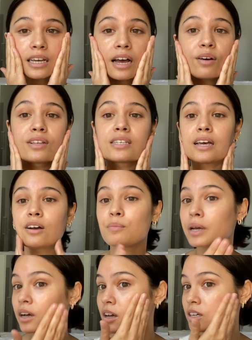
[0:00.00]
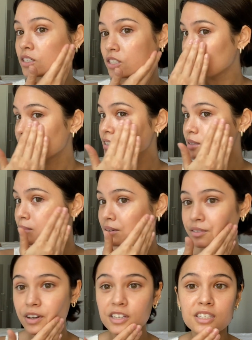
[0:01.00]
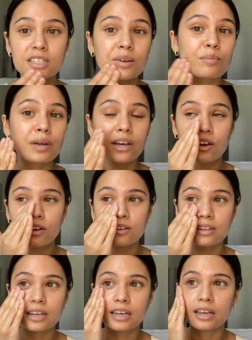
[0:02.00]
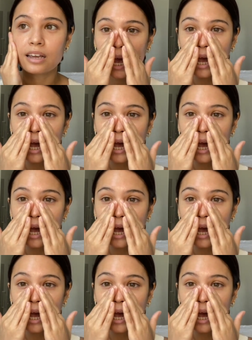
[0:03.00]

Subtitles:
I was like, oh my gosh, this is my first big girl thing.